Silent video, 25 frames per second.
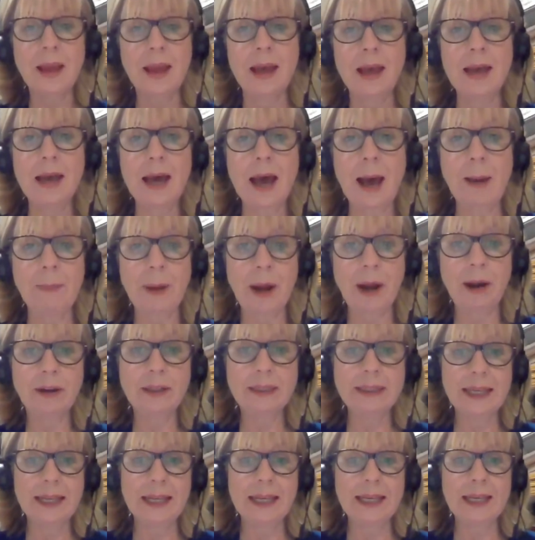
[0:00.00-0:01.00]

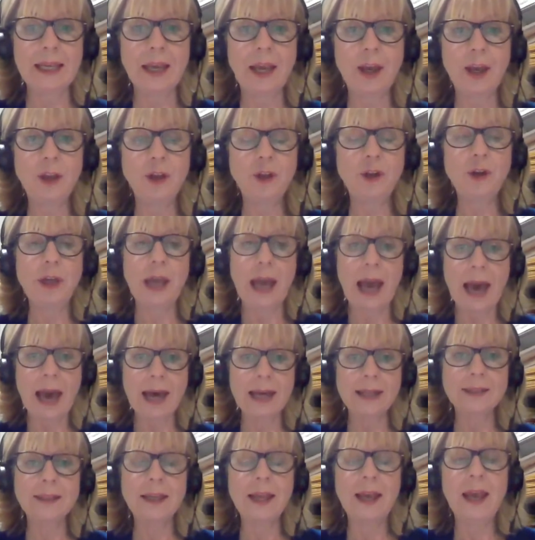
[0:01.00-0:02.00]
apparently you
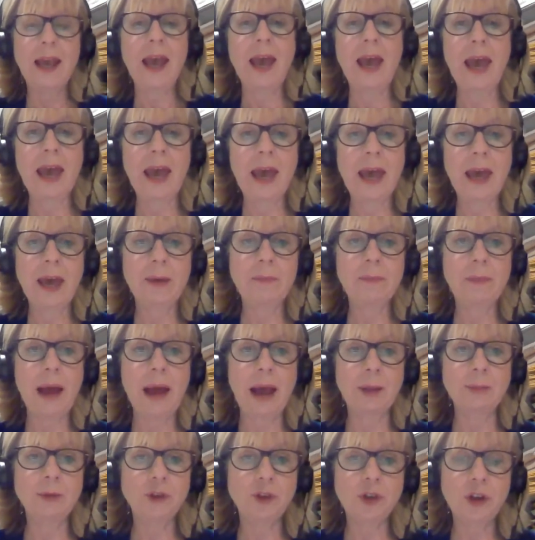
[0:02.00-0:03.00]
can. I
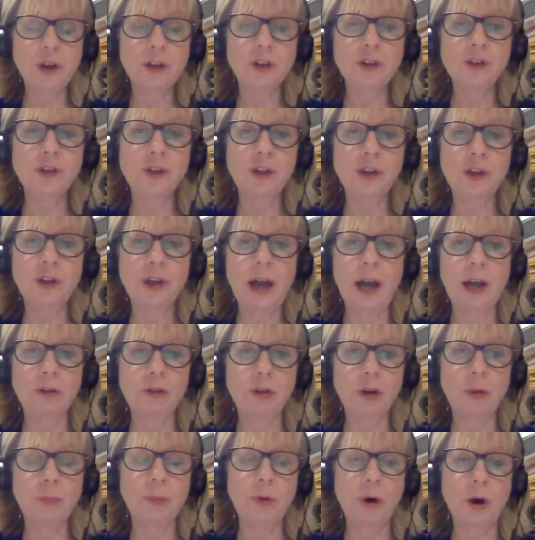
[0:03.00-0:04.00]
was talking to a
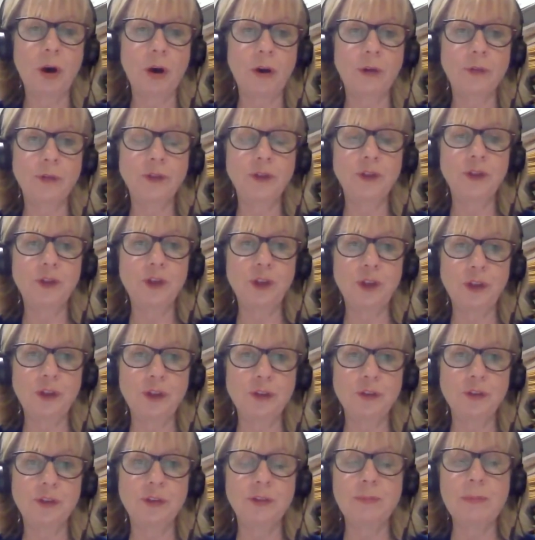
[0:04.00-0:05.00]
group of
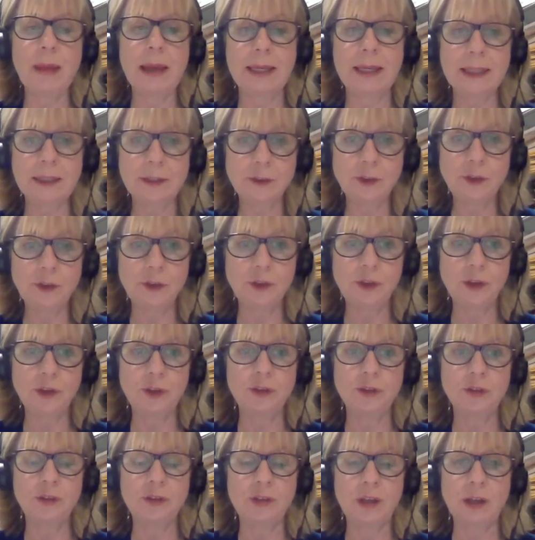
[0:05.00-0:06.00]
students, medical
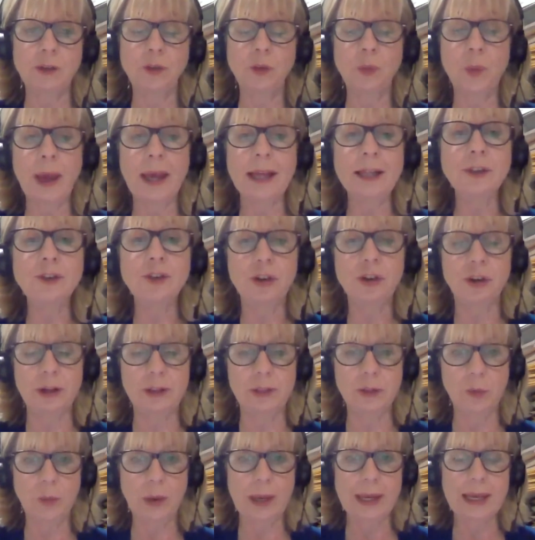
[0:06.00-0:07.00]
students as well during
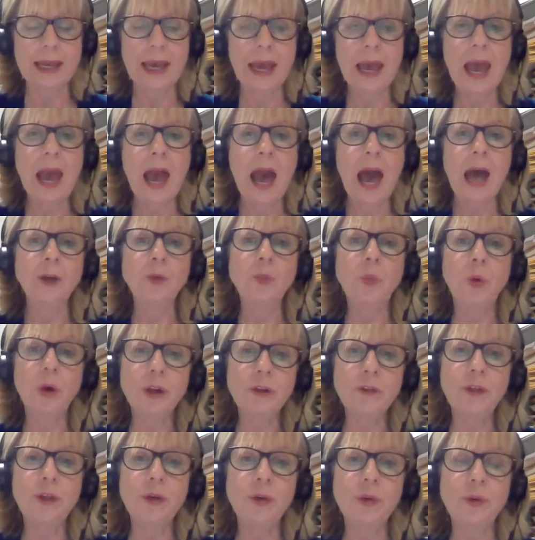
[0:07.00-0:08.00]
the week, and one
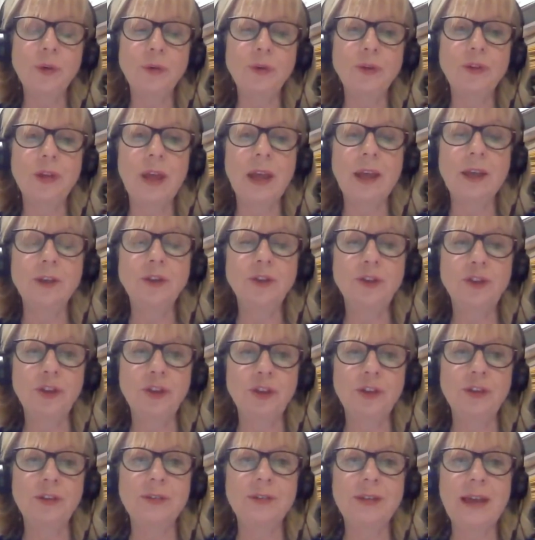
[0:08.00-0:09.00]
of those
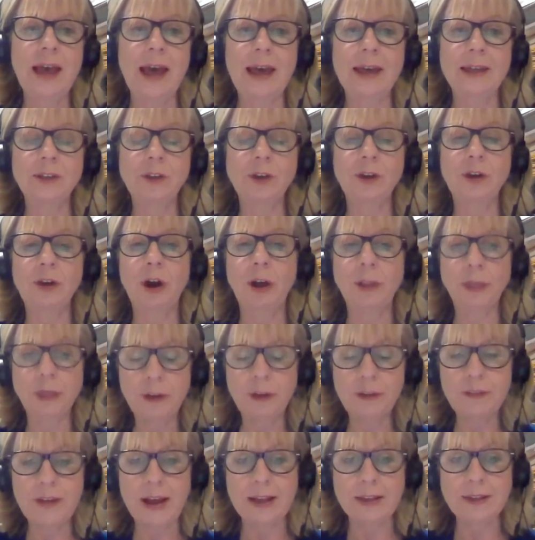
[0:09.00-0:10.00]
students had got their
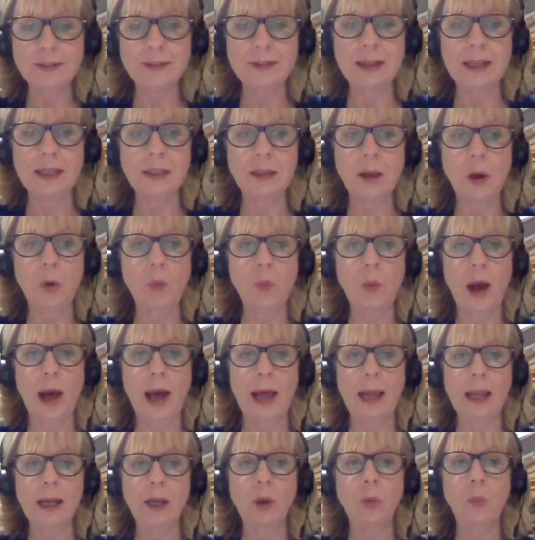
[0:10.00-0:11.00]
vaccine
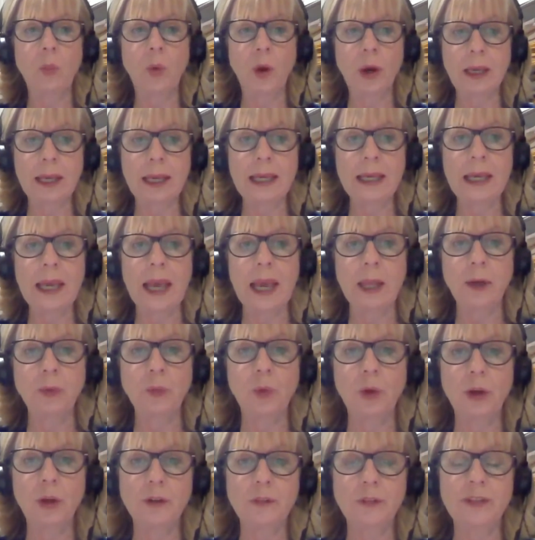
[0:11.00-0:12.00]
while working in
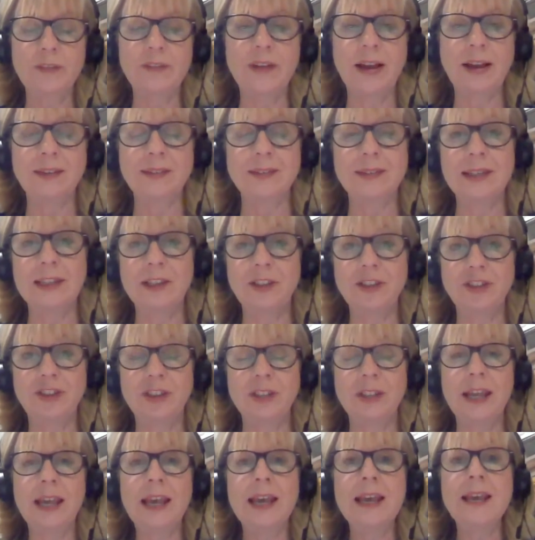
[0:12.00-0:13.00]
one of the
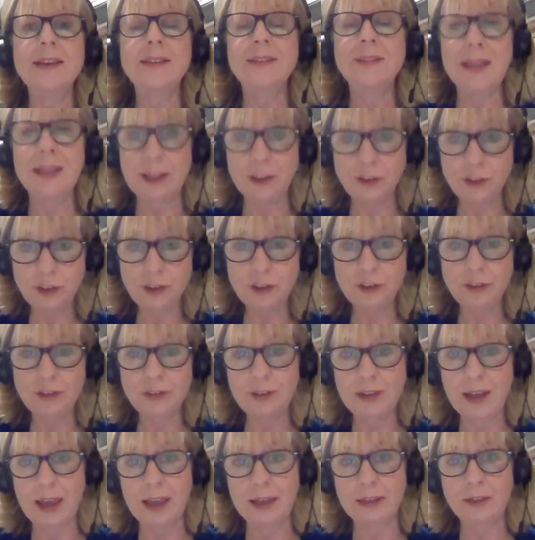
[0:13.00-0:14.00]
vaccination centres
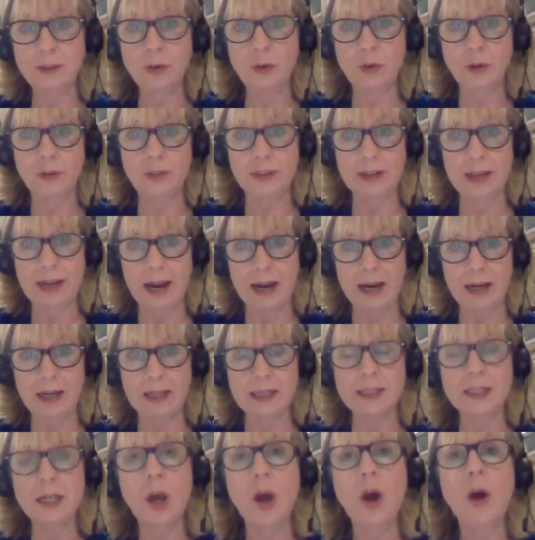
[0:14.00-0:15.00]
in Northern
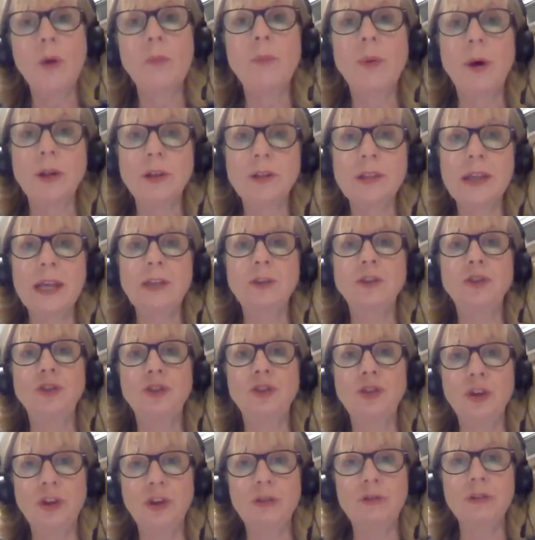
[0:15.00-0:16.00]
Ireland, but is
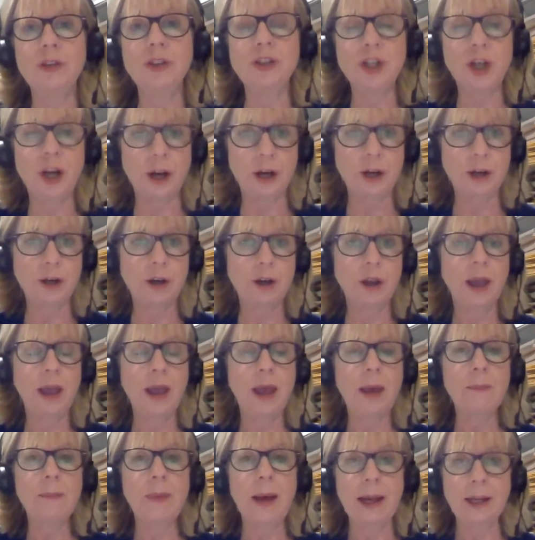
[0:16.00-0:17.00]
due to return
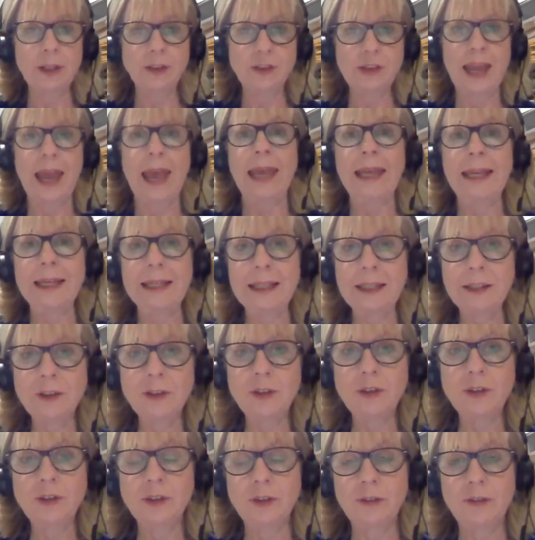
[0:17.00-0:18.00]
back to
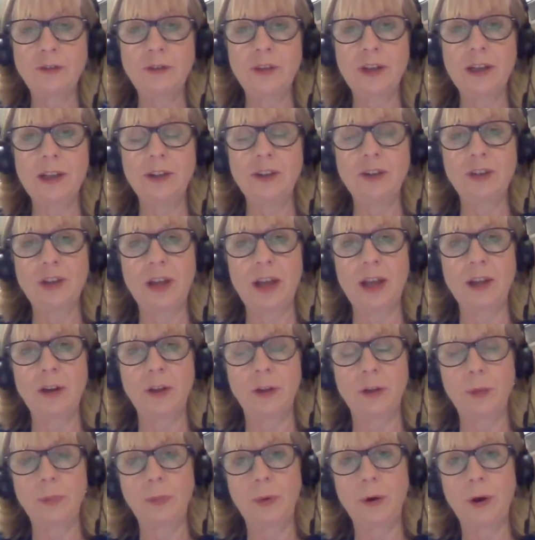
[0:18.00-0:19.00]
England to finish
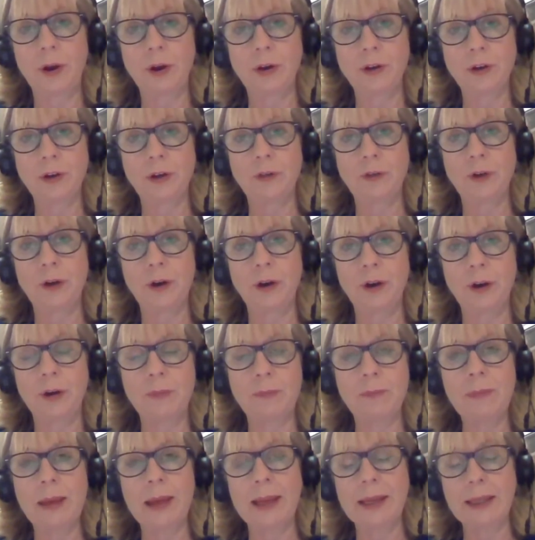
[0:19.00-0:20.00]
another part of her
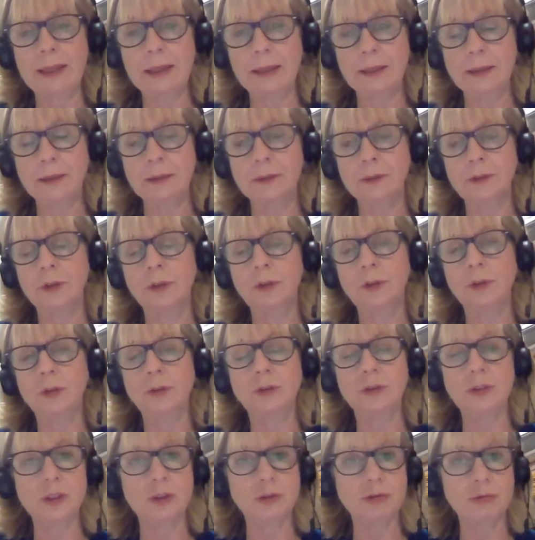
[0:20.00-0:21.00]
medical
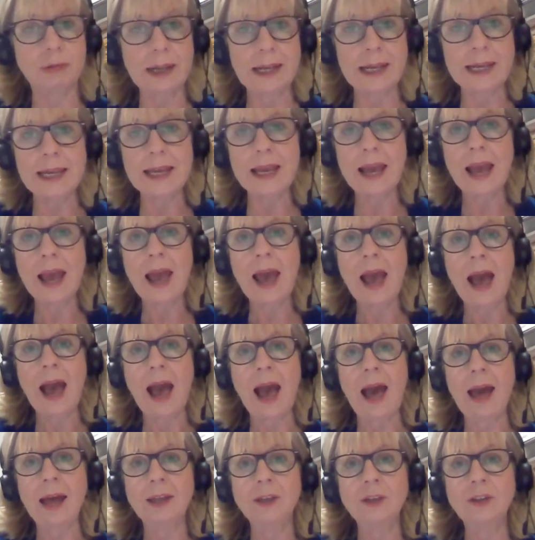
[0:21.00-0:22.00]
degree,
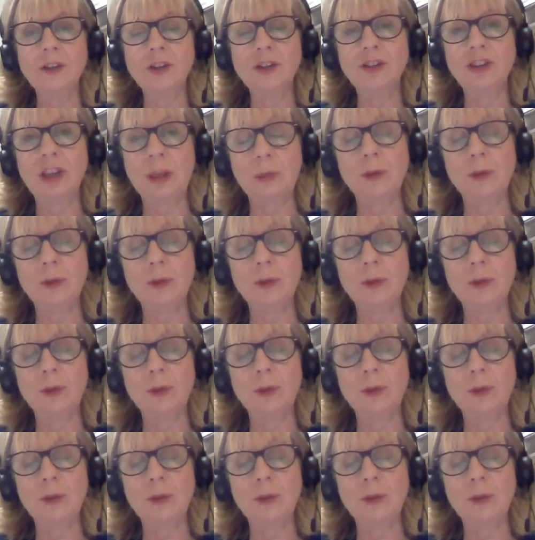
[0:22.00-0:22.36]
and she was